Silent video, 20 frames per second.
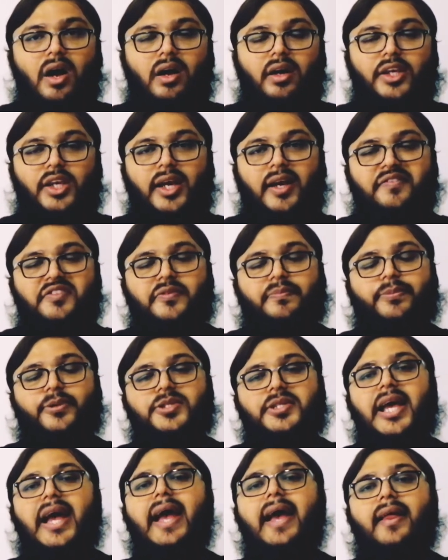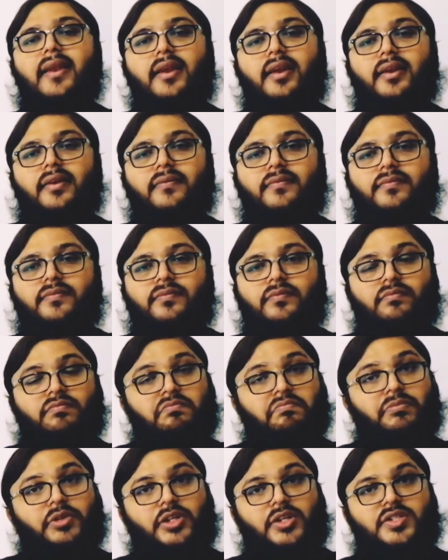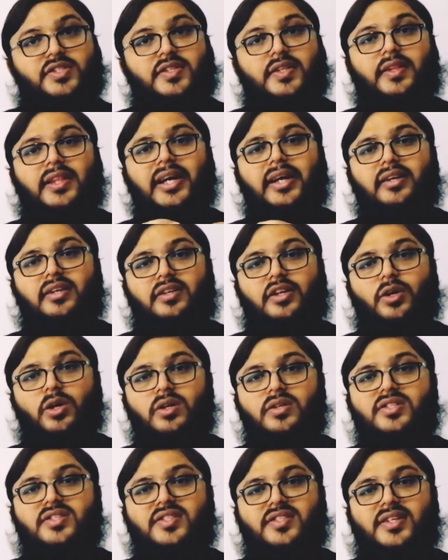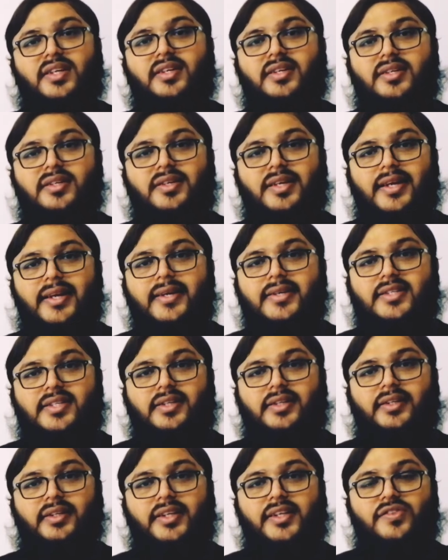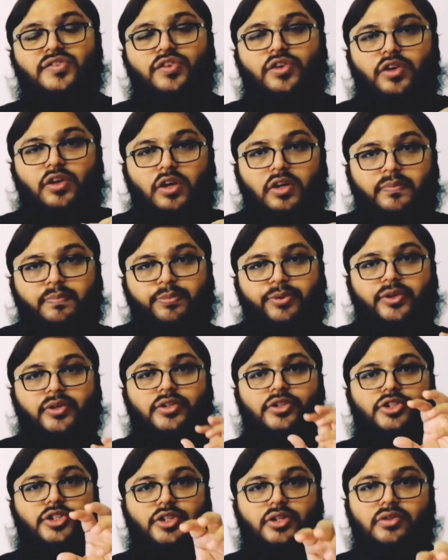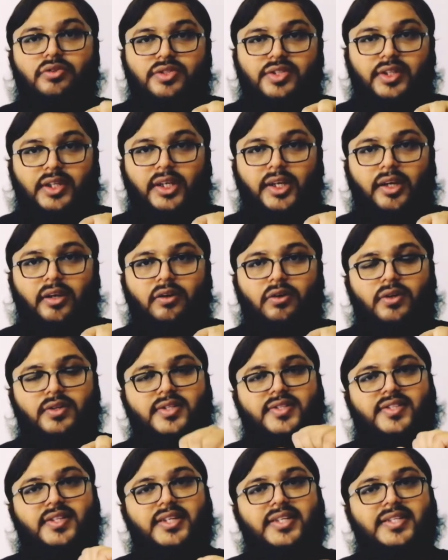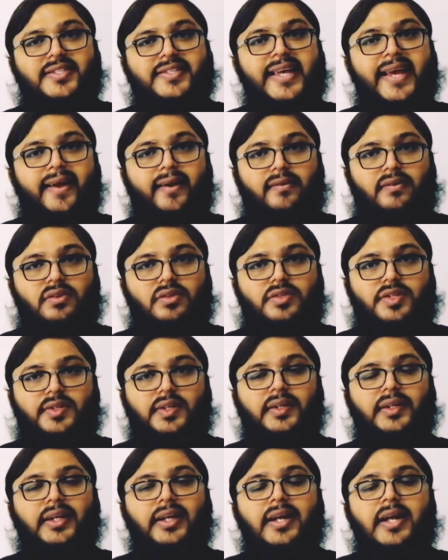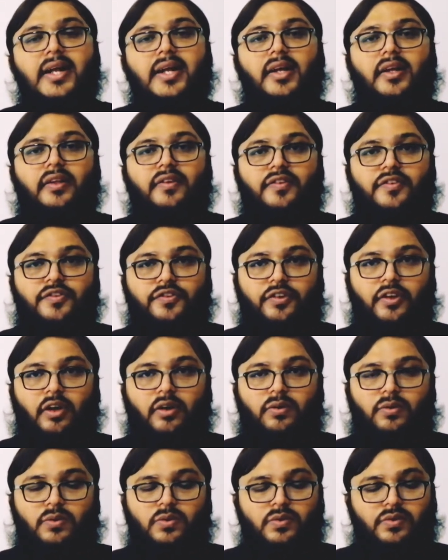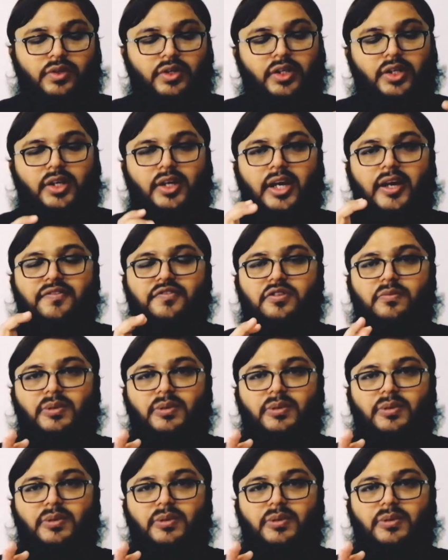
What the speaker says: you have to put an, because that consonant letter is not producing consonant sound. So you have to